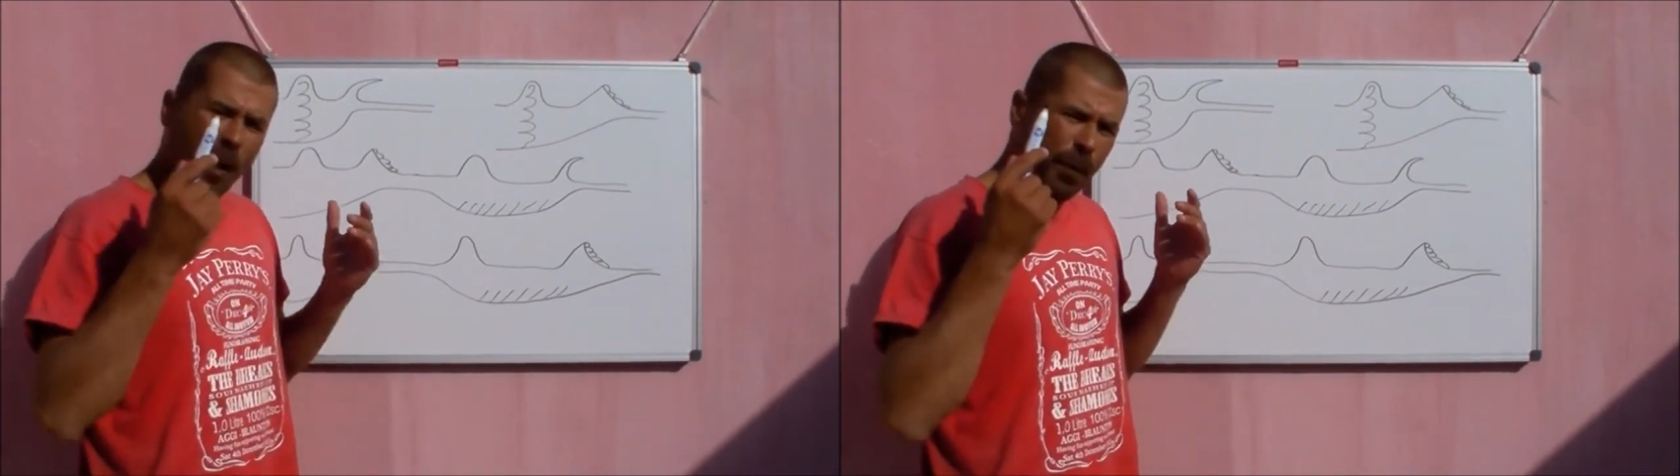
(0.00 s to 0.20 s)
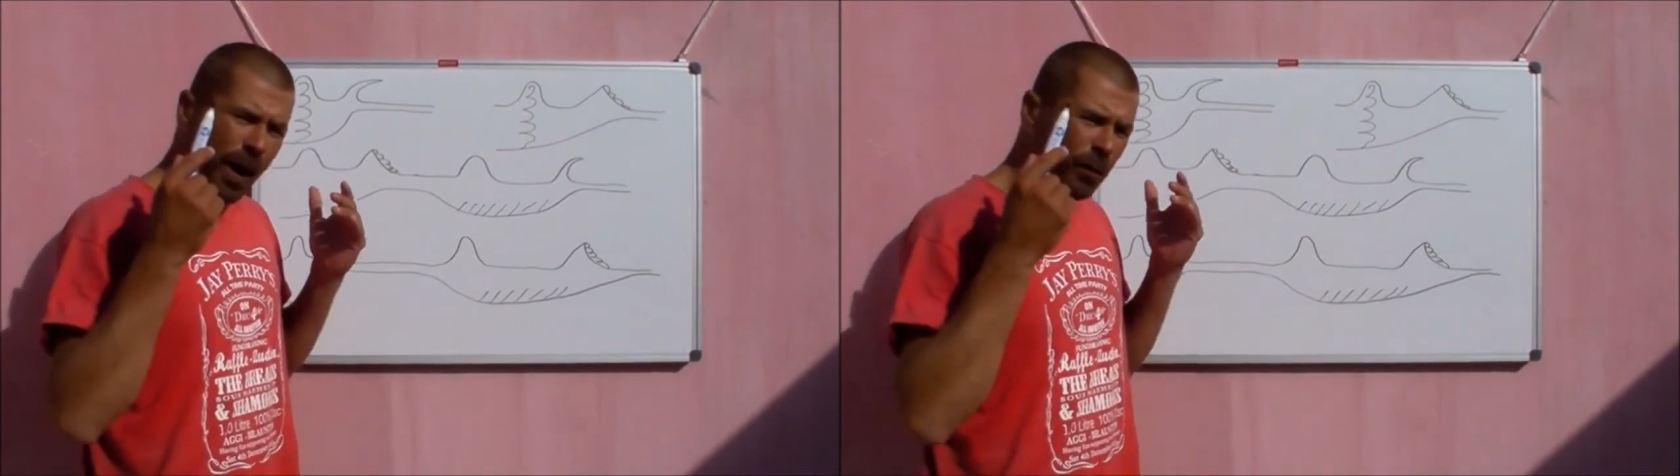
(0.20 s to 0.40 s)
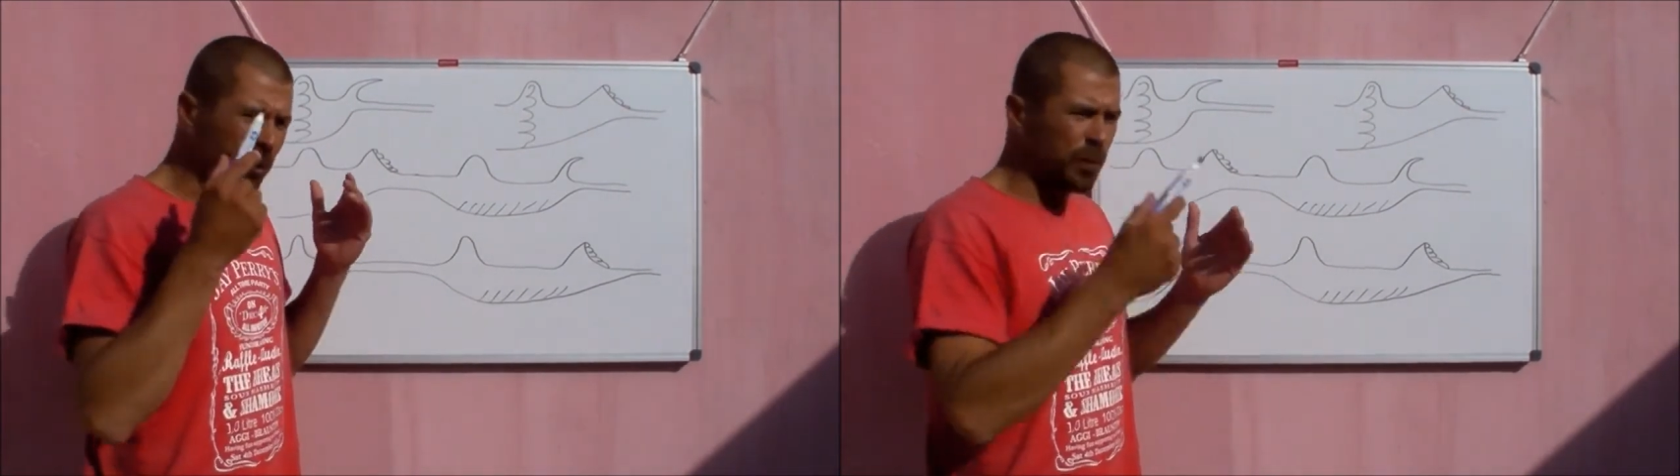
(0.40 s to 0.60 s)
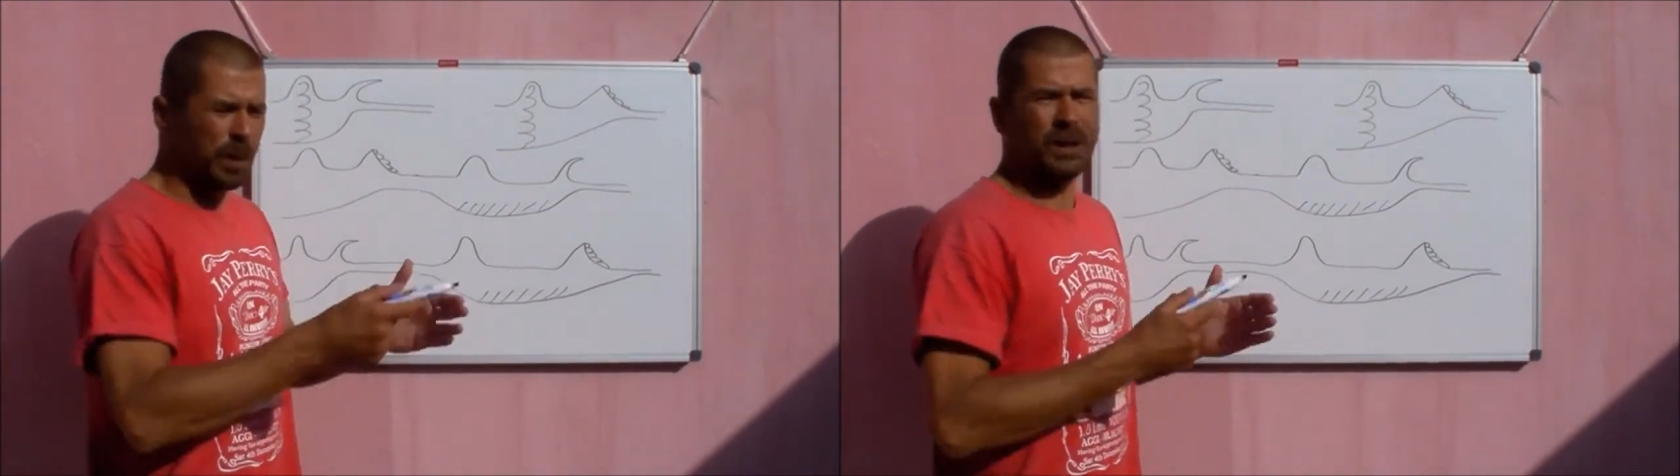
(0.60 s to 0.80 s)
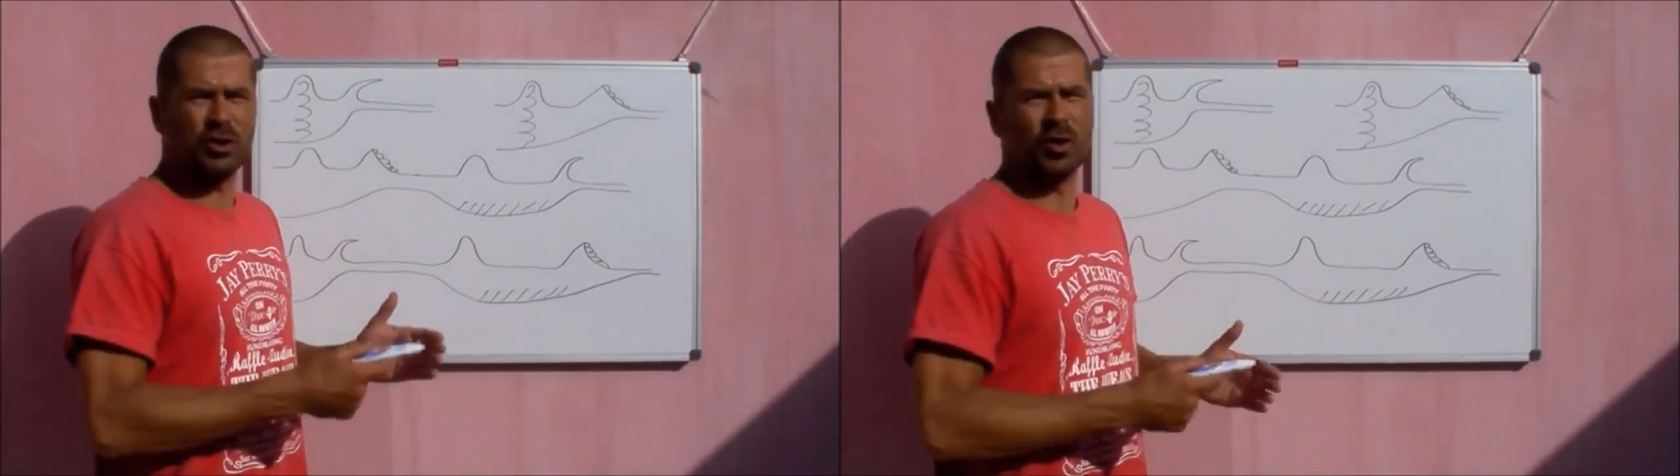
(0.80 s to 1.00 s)
about the
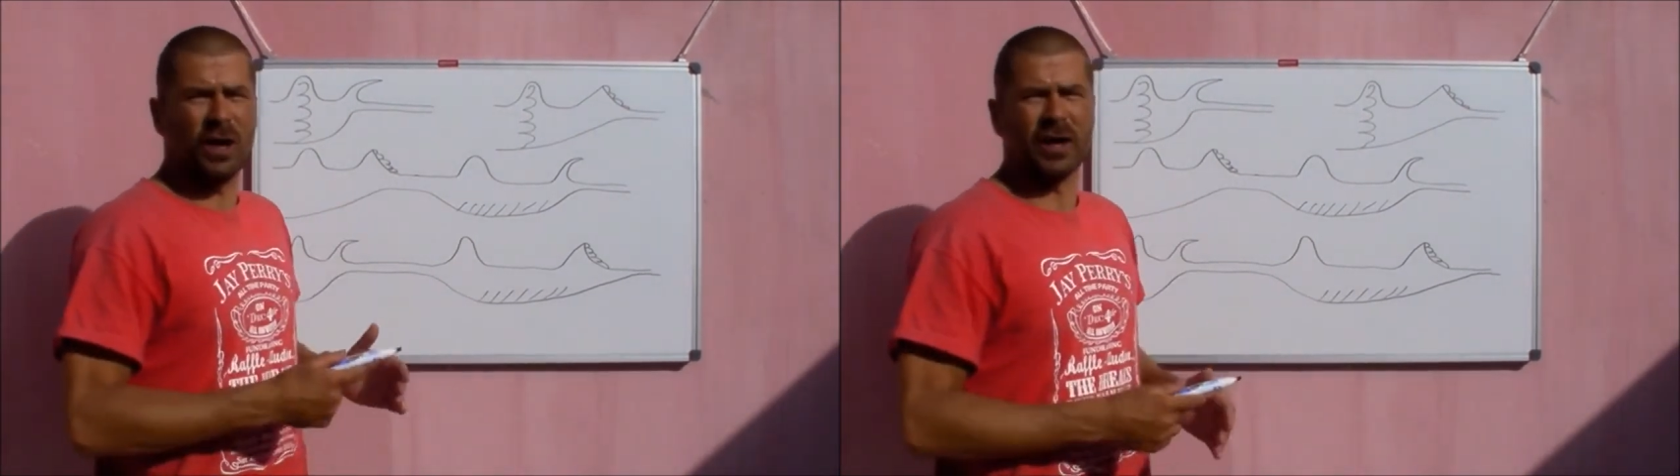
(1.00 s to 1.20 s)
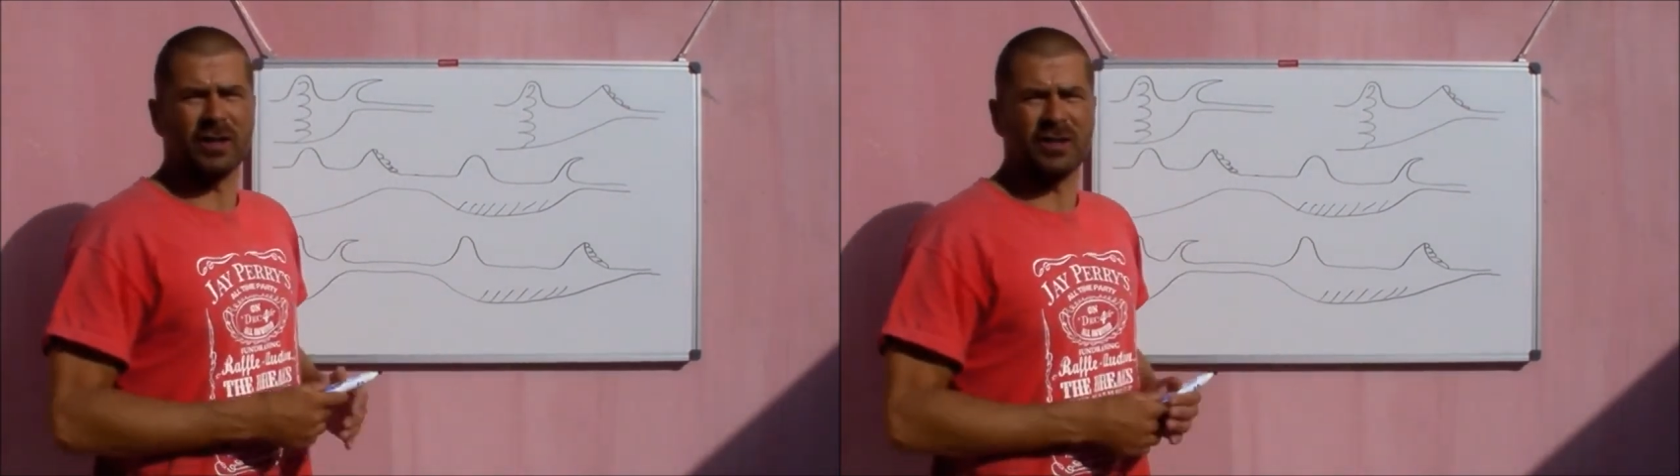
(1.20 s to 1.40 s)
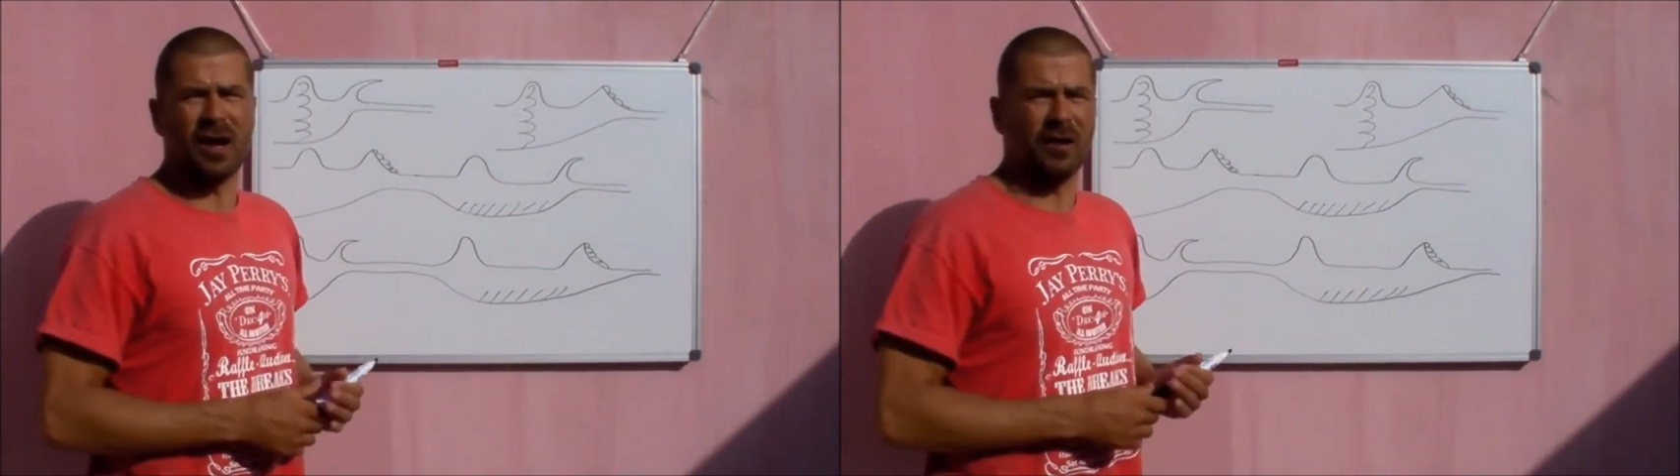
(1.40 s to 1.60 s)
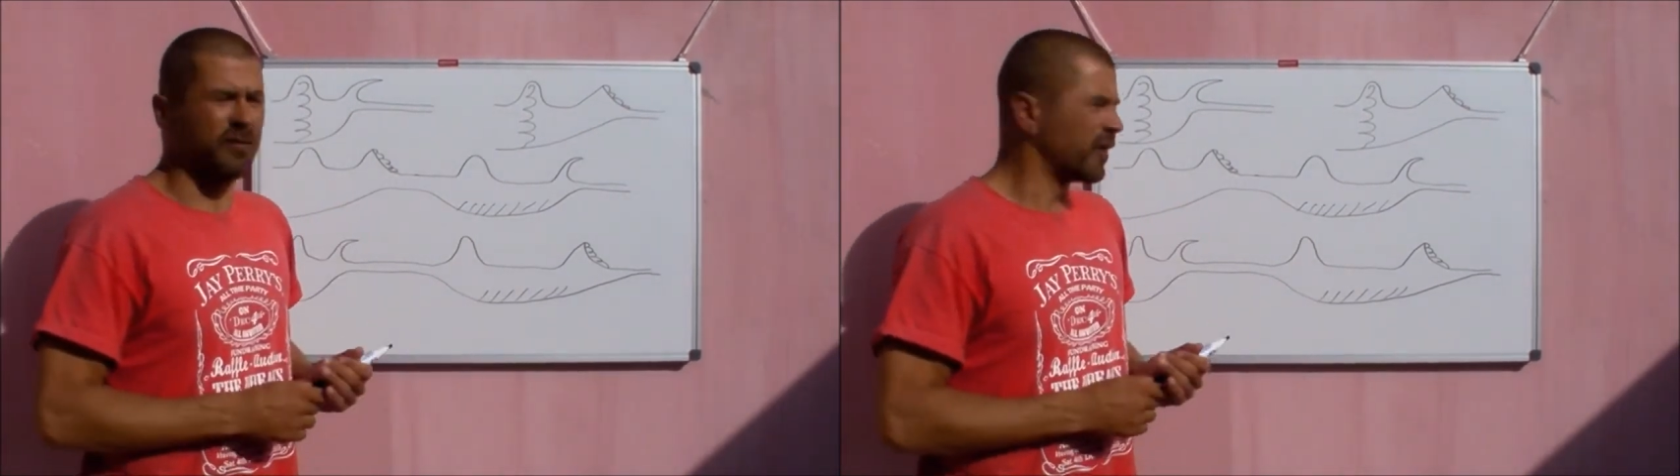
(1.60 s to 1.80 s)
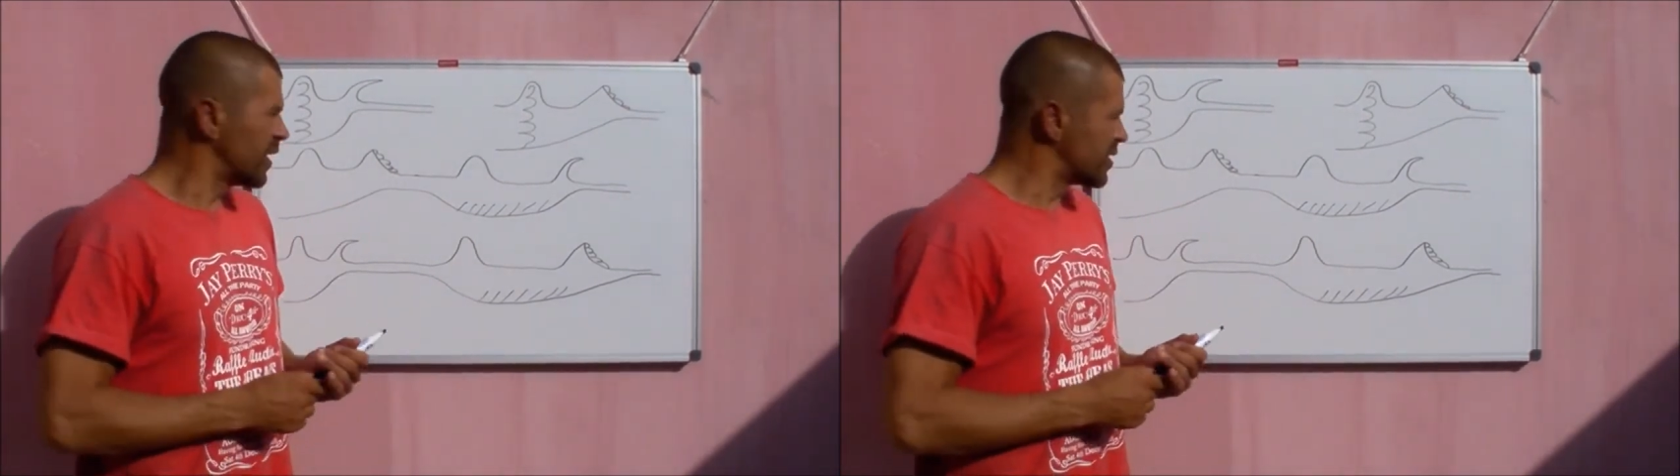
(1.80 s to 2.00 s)
beach you're going to surf.